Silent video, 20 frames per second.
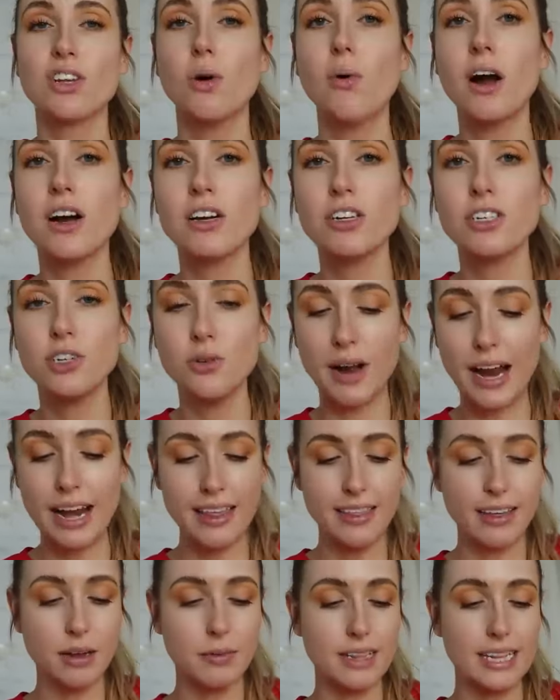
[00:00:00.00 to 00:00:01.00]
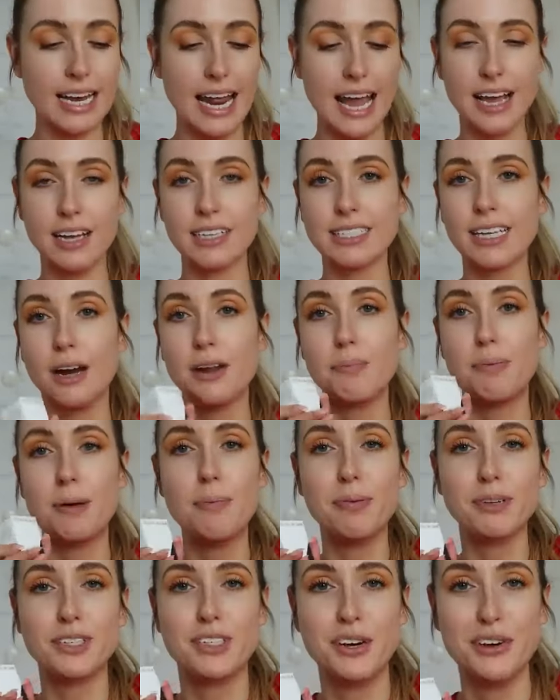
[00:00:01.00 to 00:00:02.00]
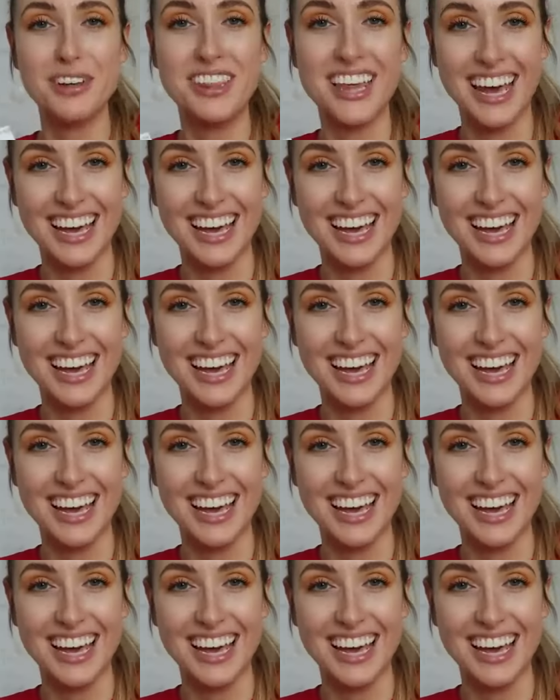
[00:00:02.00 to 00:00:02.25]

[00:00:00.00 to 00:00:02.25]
So hard to do anything with nails. How do people do